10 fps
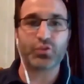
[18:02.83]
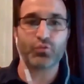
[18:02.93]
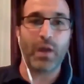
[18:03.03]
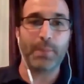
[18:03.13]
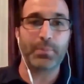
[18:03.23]
to
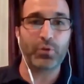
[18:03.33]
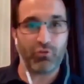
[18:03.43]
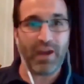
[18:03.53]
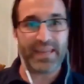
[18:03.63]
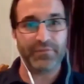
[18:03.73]
rub and
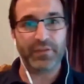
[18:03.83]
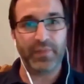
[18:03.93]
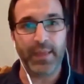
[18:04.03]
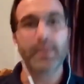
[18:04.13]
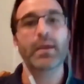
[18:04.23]
crack
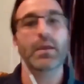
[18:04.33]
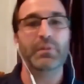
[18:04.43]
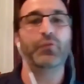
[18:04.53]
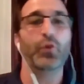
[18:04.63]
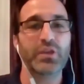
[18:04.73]
everything
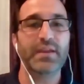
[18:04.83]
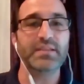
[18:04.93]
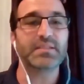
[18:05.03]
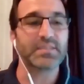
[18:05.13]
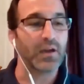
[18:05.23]
before you give
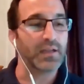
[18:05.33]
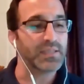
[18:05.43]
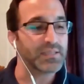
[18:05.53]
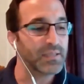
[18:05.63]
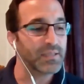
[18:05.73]

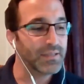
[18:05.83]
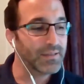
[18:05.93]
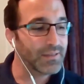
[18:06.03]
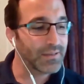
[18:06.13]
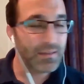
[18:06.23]
exercises?
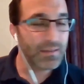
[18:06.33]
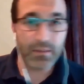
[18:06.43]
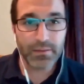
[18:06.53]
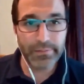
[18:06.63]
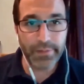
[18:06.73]

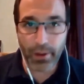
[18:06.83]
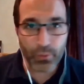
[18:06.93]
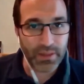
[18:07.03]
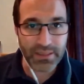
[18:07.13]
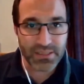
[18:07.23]

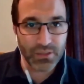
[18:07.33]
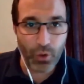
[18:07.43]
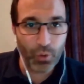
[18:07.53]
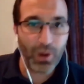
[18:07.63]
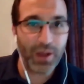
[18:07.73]
No, that's
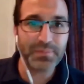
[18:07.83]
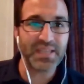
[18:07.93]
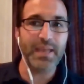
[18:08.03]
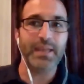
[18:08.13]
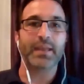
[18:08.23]
not what I'm
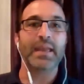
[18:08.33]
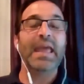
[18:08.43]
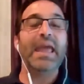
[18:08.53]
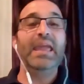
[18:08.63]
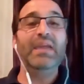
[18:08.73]
saying.
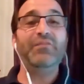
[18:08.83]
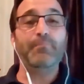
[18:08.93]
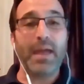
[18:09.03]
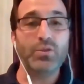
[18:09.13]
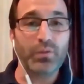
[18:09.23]
If
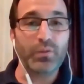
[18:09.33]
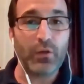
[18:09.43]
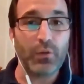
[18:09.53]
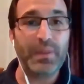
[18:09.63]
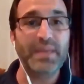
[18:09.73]
manual
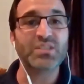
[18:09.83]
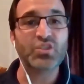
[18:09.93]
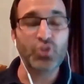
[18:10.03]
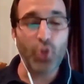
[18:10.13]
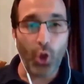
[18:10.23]
therapy is
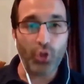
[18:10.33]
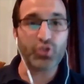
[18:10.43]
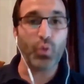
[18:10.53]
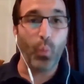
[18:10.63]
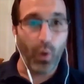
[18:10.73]
not
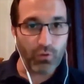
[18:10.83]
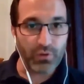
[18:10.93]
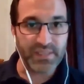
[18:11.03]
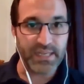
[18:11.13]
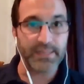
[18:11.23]

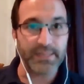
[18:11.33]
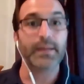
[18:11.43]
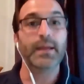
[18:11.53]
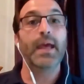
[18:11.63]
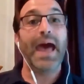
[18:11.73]
warranted
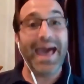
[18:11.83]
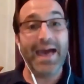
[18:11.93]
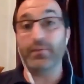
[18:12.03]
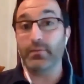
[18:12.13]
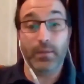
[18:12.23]

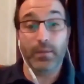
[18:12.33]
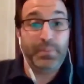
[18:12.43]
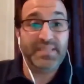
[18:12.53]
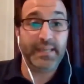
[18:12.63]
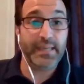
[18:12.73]
at a
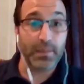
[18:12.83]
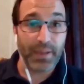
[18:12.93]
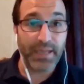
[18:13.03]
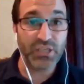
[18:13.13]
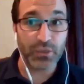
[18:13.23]
particular
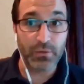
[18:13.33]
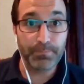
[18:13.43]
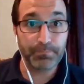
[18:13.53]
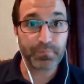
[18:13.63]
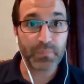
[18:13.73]
patient,
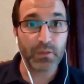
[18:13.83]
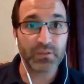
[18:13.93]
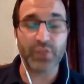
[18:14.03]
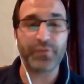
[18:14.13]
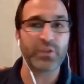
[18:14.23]

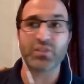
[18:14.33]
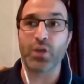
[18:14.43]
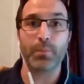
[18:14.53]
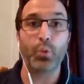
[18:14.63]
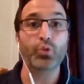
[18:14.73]
so for
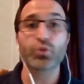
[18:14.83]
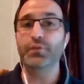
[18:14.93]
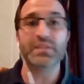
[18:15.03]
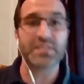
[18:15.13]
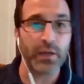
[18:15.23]
example,
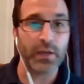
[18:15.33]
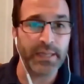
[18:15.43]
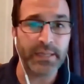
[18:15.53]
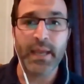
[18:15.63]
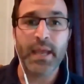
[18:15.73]
you've
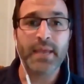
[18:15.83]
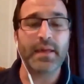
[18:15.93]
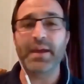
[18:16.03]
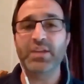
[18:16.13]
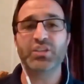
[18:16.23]
decided
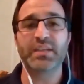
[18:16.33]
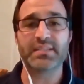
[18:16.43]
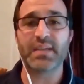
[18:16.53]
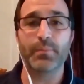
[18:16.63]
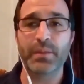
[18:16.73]
that patient has
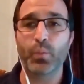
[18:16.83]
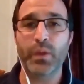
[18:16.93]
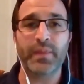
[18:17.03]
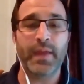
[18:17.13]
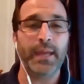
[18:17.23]
come in
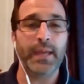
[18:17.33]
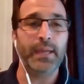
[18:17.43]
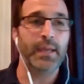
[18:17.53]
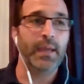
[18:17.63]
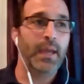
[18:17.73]
with
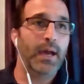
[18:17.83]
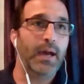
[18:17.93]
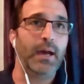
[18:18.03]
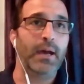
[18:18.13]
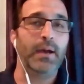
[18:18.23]
a
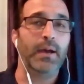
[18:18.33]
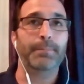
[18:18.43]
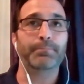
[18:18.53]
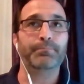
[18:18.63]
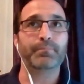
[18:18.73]

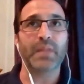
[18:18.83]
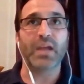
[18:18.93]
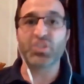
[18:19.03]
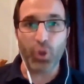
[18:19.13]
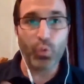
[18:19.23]
um,
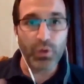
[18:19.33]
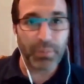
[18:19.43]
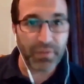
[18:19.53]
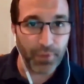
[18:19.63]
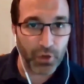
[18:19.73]
a shoulder
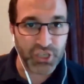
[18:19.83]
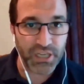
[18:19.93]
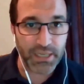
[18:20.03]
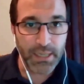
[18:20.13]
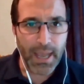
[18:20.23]

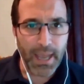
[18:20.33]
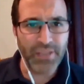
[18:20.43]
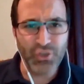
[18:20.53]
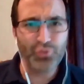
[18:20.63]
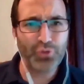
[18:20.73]
pathology,
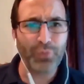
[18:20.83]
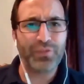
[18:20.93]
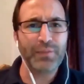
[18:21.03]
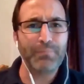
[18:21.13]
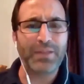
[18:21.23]
and you don't
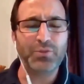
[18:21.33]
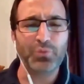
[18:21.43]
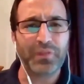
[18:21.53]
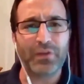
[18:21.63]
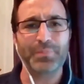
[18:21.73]
think manual
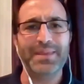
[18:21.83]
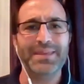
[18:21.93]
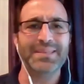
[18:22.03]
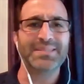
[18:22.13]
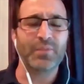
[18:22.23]
therapy
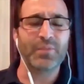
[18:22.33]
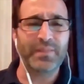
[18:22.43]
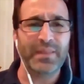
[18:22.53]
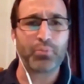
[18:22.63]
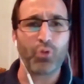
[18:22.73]
is the,
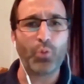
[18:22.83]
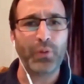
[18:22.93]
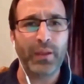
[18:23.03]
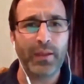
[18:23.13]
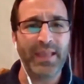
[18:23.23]
the
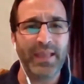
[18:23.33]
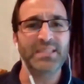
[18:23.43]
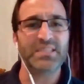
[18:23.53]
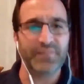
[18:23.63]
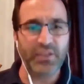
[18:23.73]
appropriate
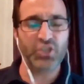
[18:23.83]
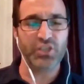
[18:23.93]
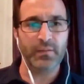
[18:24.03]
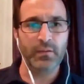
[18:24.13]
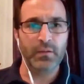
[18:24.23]

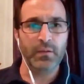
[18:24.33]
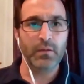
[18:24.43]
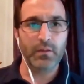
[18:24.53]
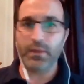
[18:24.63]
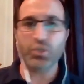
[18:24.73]
intervention,
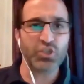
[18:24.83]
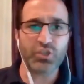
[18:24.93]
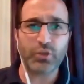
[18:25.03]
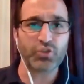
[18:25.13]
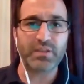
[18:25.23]
then go,
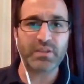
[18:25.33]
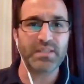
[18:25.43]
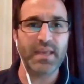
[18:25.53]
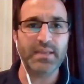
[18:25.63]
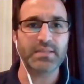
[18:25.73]
go straight to
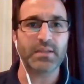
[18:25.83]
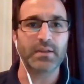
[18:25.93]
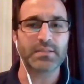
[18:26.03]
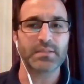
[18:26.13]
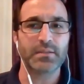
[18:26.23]
the exercise